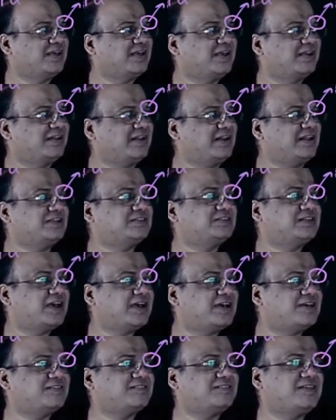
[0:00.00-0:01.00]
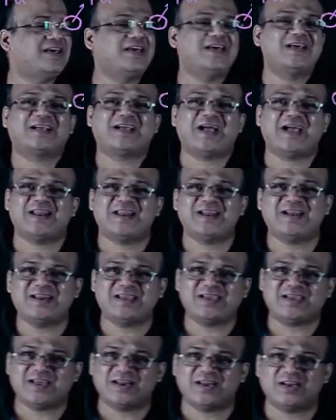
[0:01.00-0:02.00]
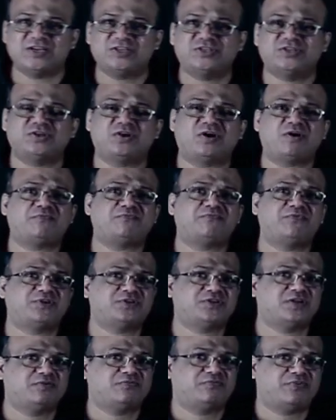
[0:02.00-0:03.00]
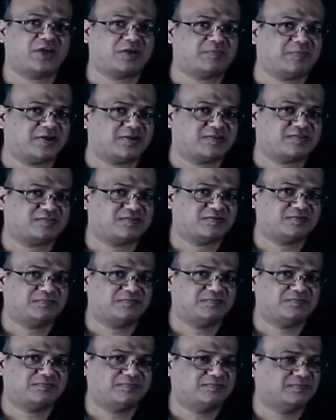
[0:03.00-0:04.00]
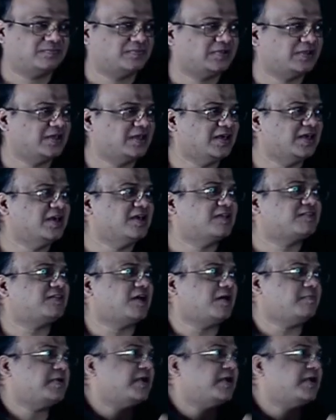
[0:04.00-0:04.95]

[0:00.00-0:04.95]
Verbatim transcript: released as kinetic energy of fission fragments. Some